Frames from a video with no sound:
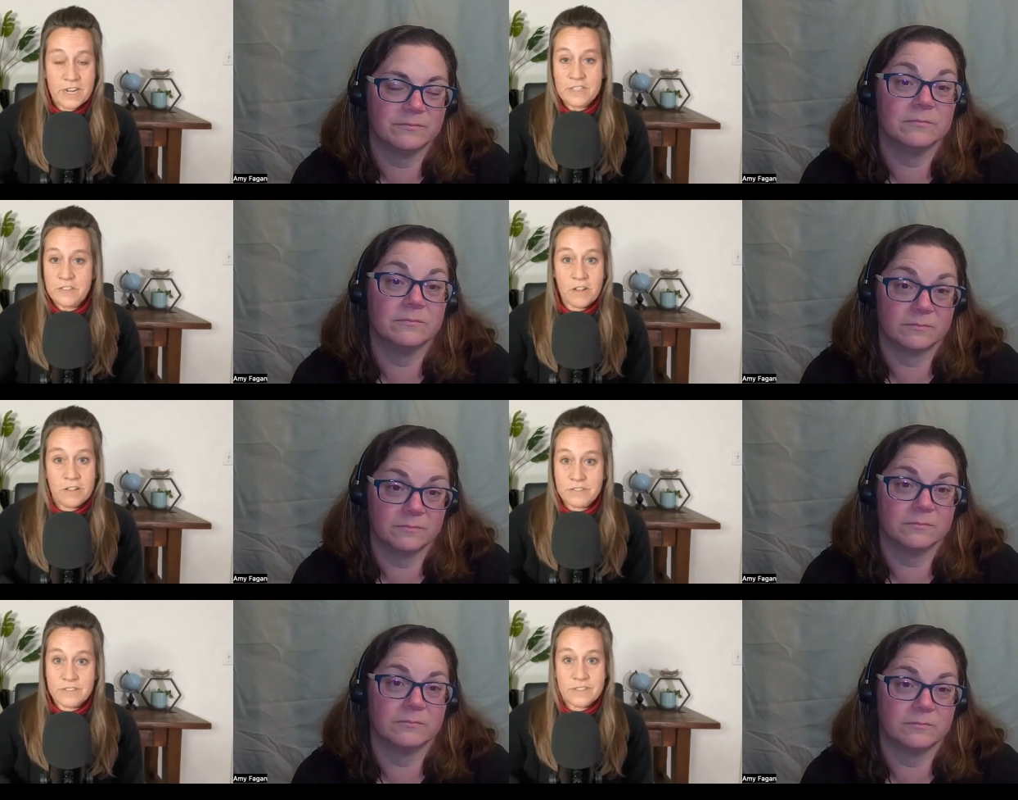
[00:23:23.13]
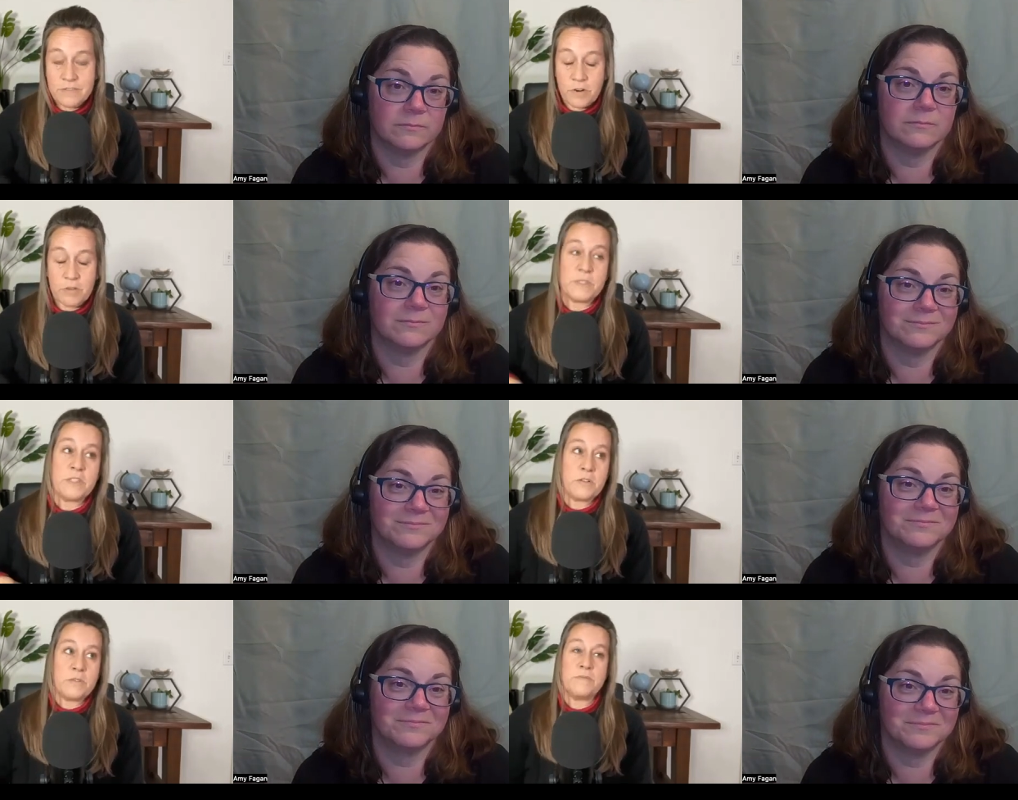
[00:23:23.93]
Speaker 1: And it's all the farm
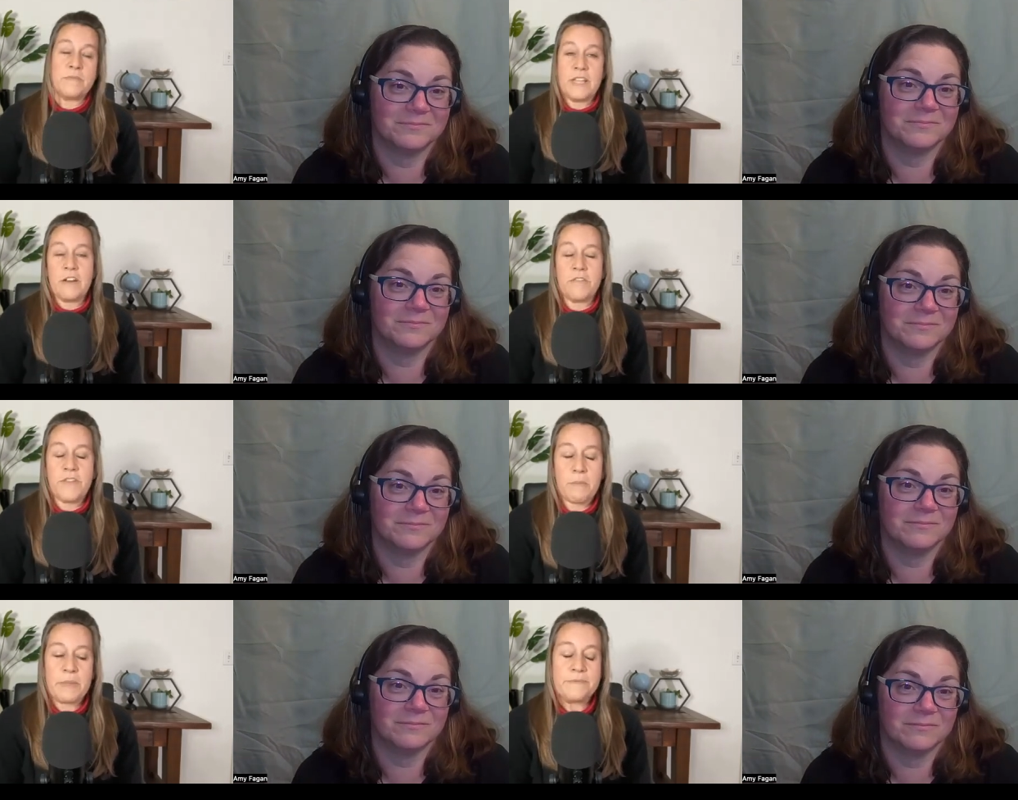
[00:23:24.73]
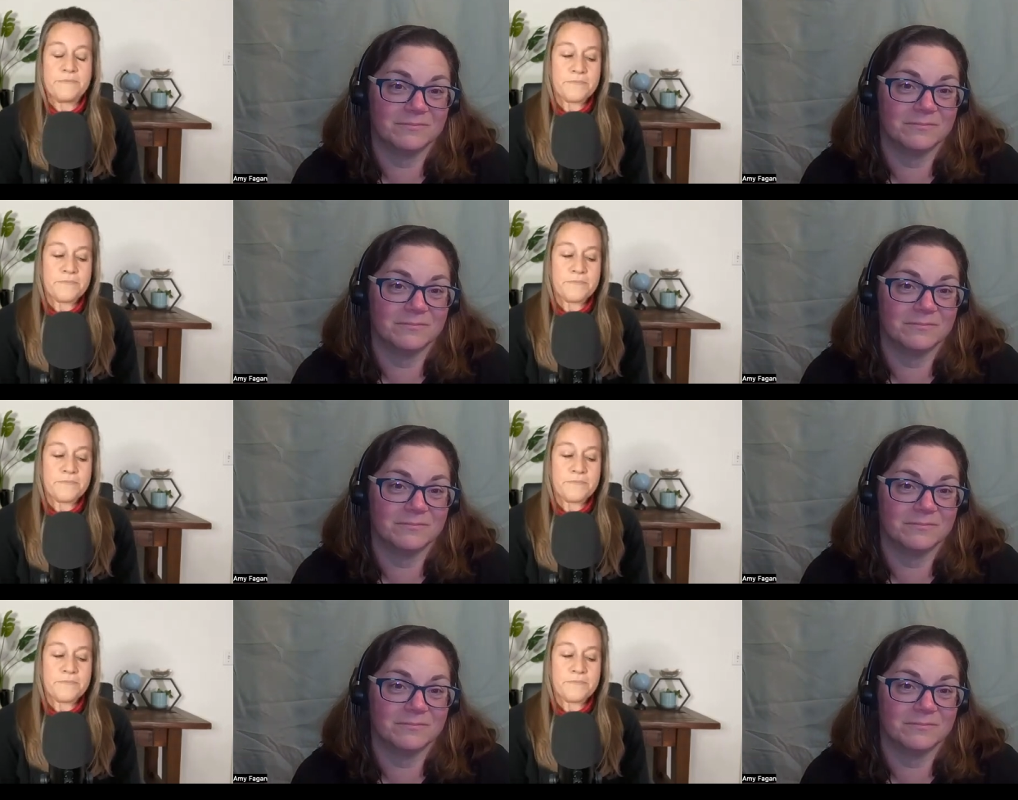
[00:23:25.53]
still in our family.